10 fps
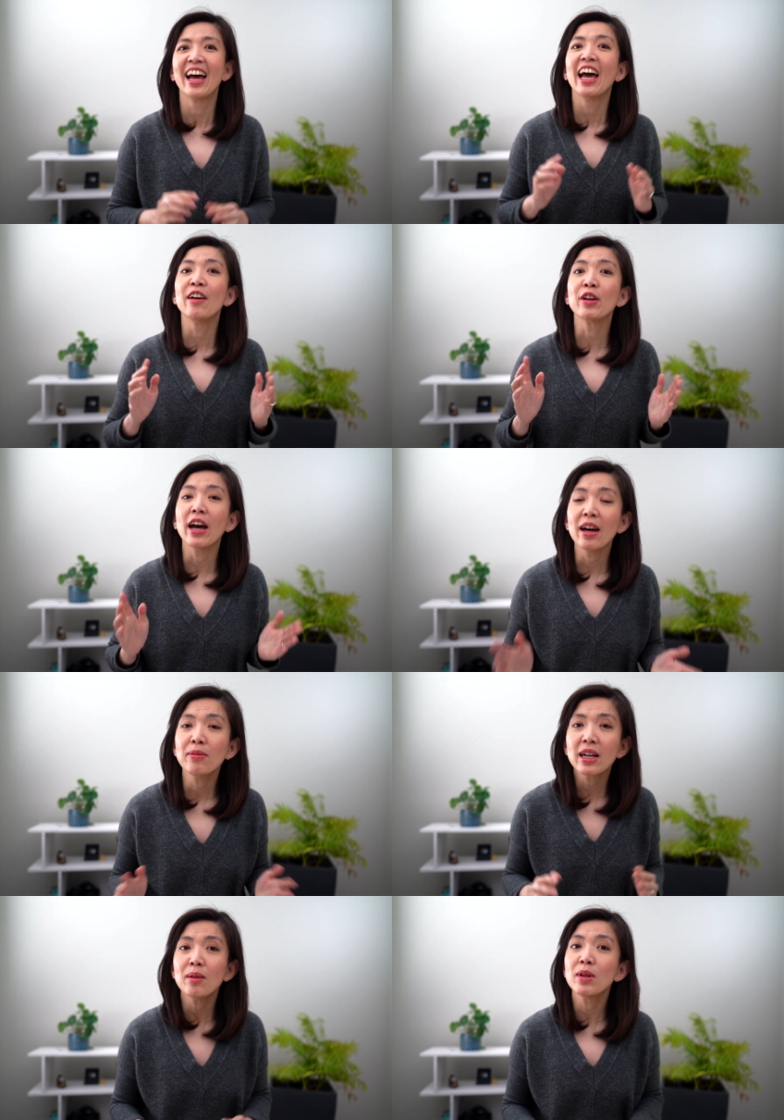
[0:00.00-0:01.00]
Have you ever
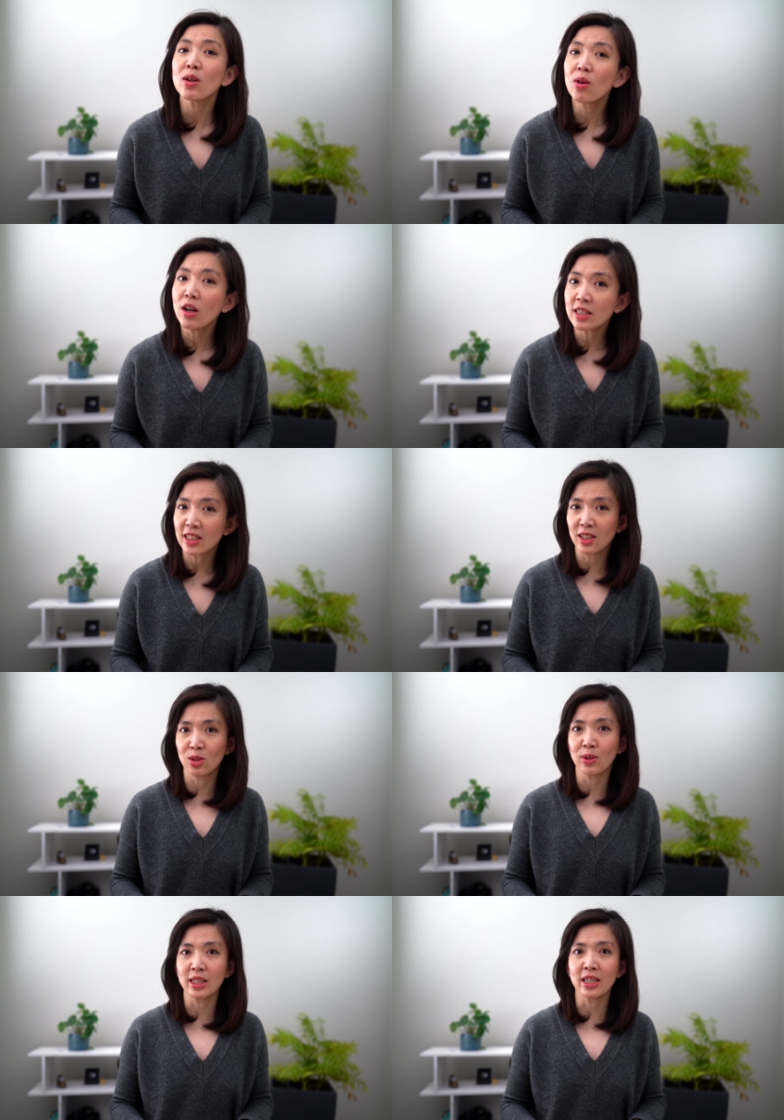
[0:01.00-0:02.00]
come across a
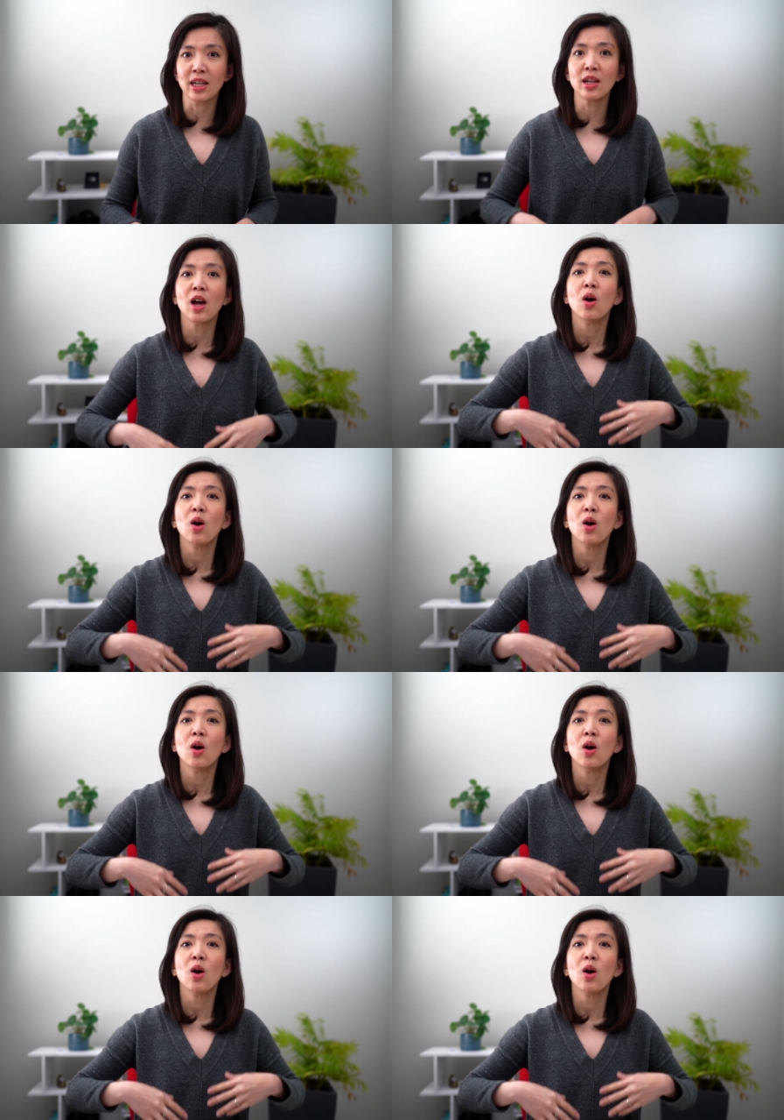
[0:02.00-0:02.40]
situation